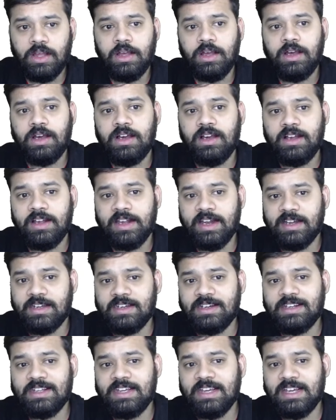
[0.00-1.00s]
A
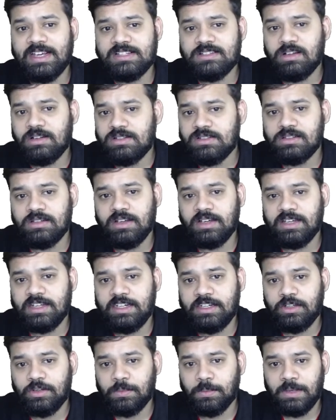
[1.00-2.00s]
country has also
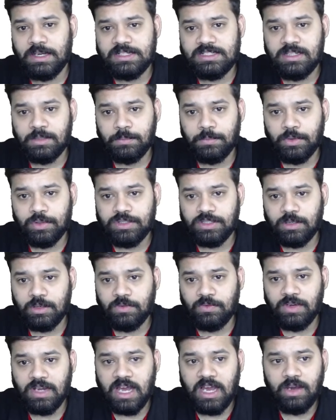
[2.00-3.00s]
agreed to pledge a portion
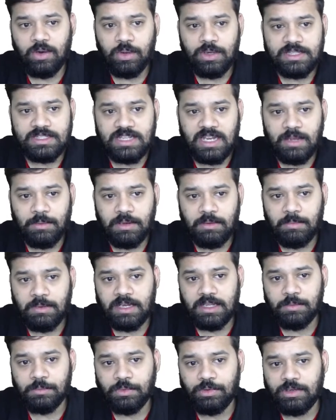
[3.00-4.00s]
of Lahore
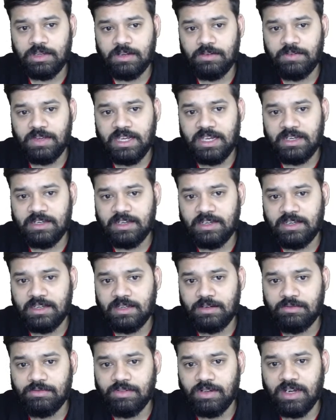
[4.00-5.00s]
Islamabad motorway in
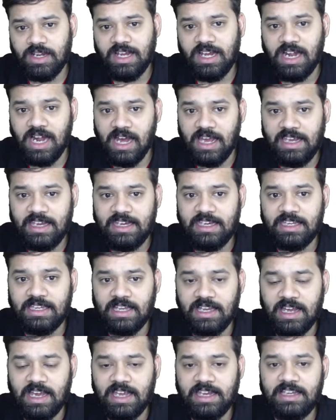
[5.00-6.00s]
return for a
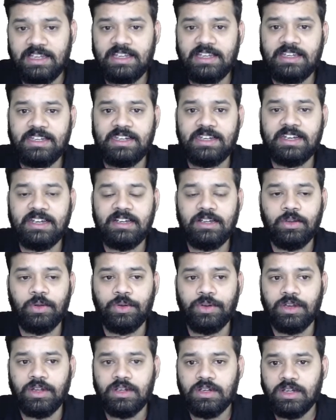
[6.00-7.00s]
highly needed
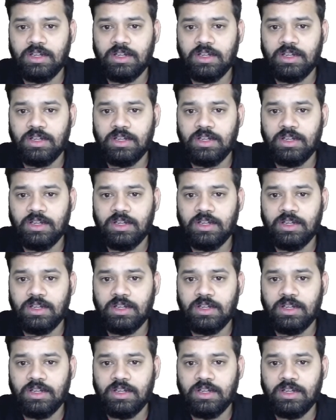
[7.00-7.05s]
loan.